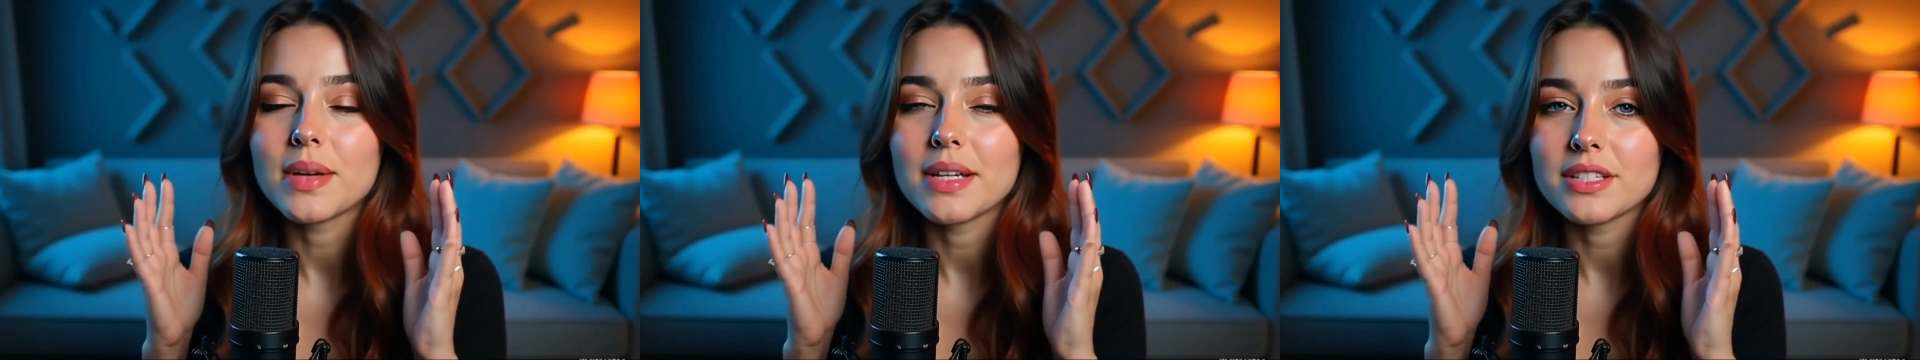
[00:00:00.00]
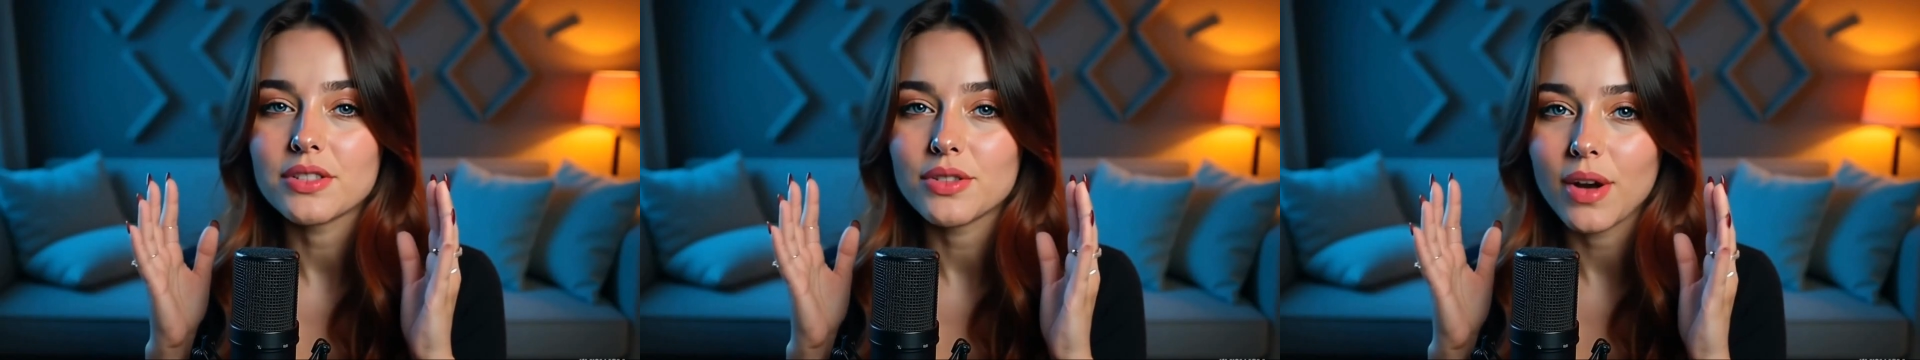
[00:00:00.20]

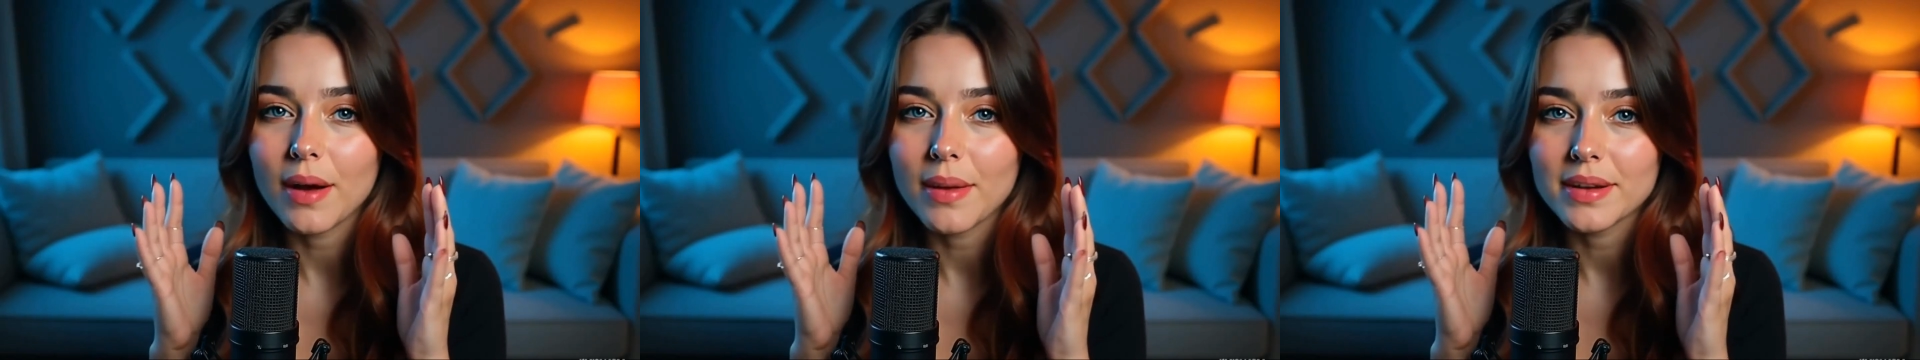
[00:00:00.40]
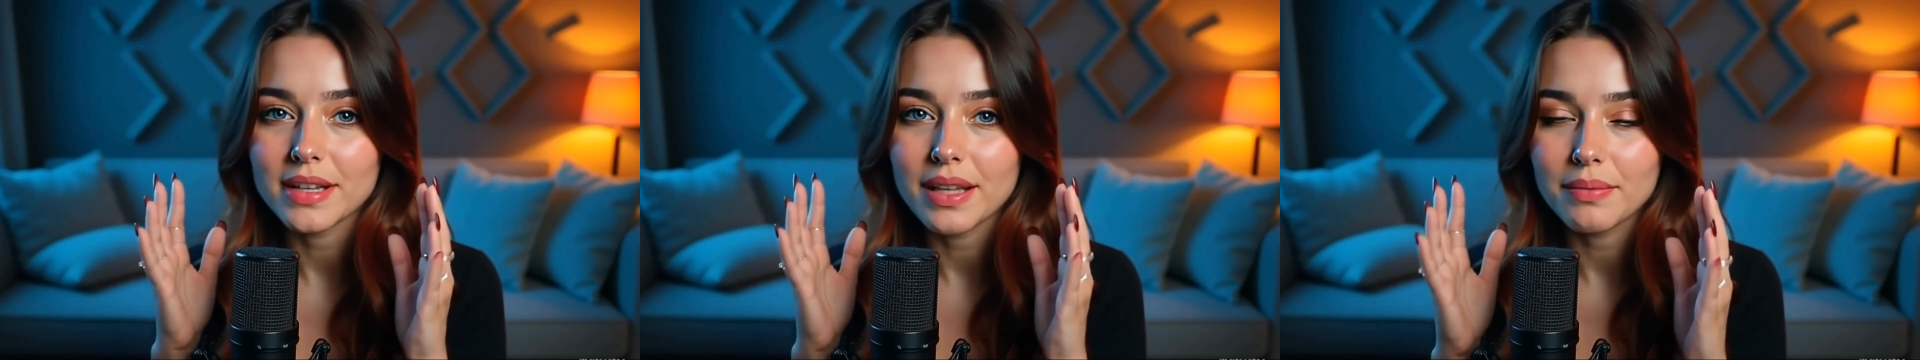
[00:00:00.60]
by
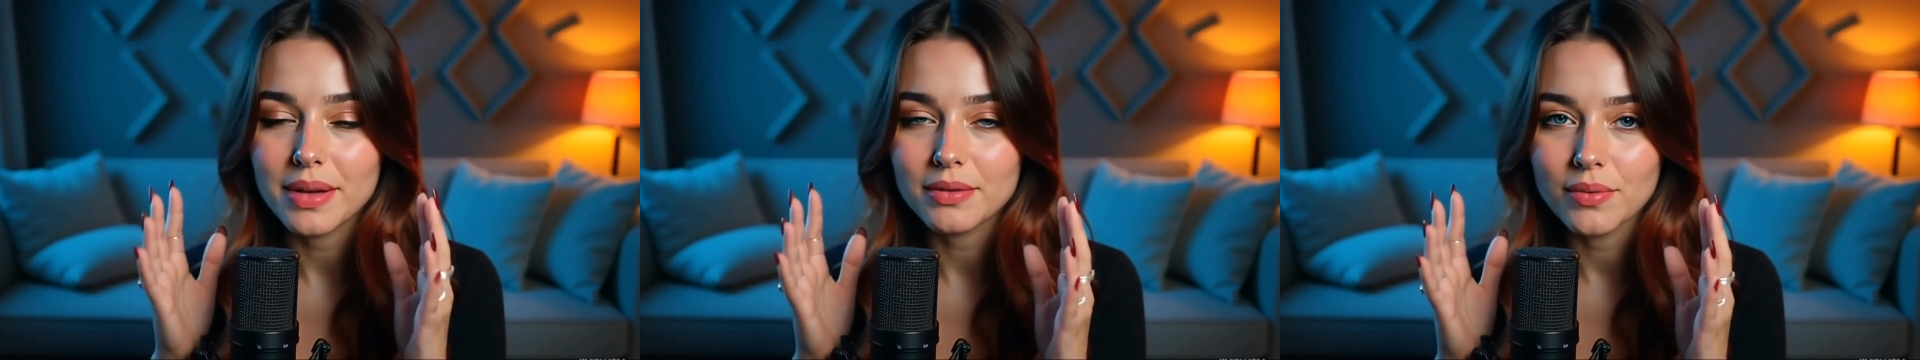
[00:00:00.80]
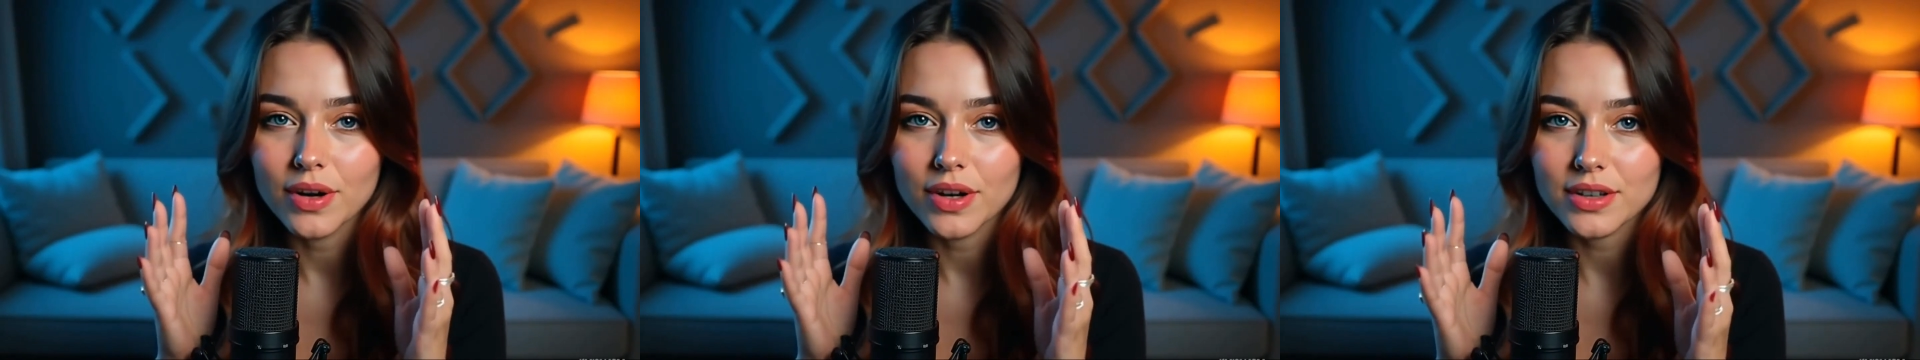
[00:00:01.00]
describing them
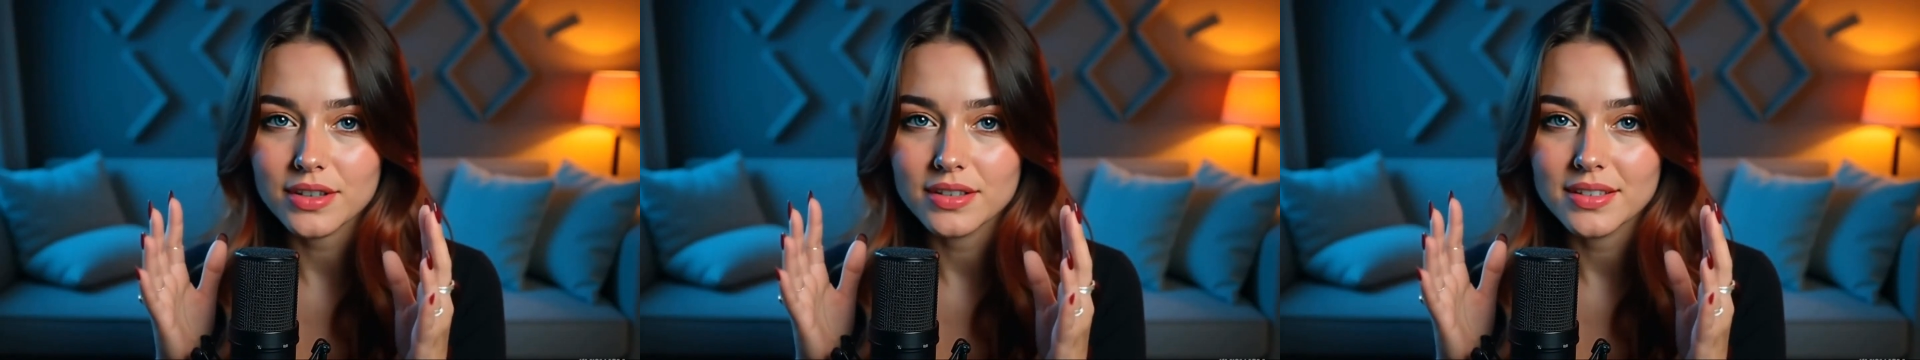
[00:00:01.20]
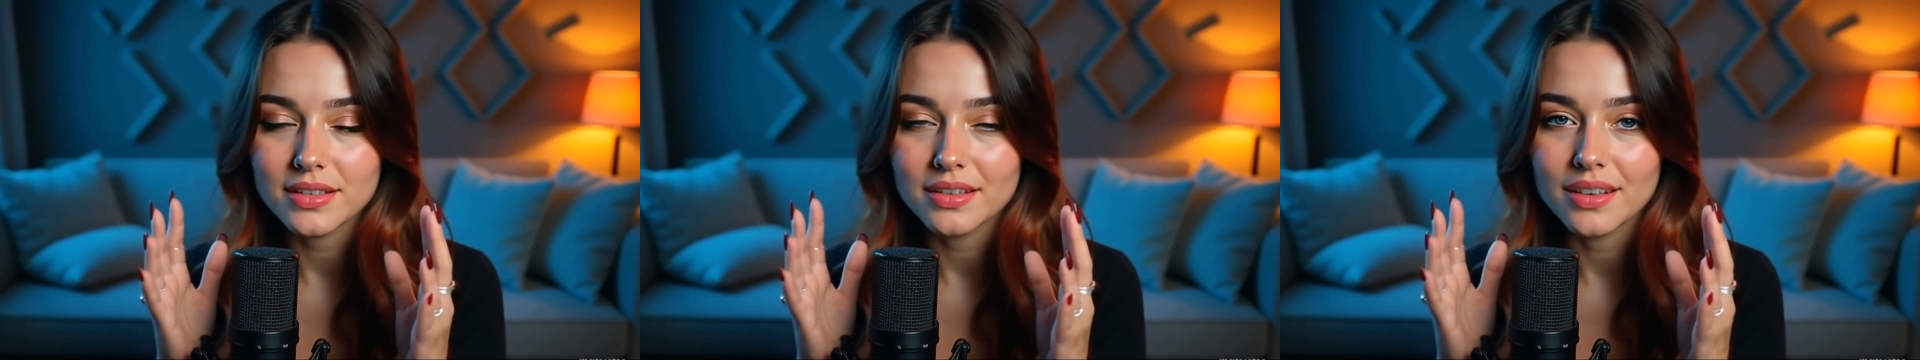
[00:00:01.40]
in
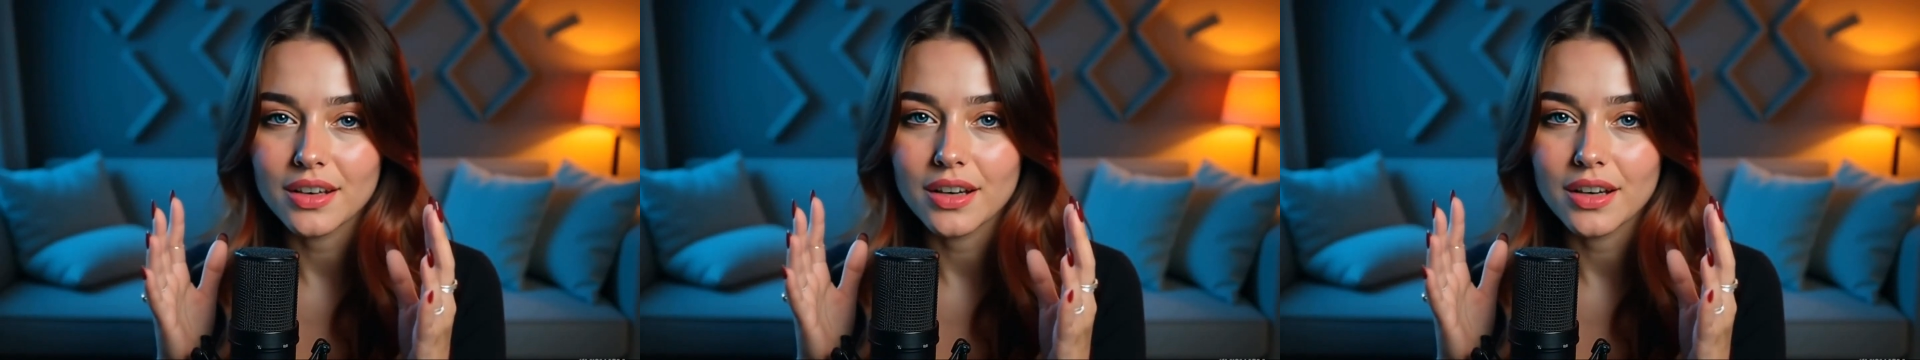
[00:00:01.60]
words.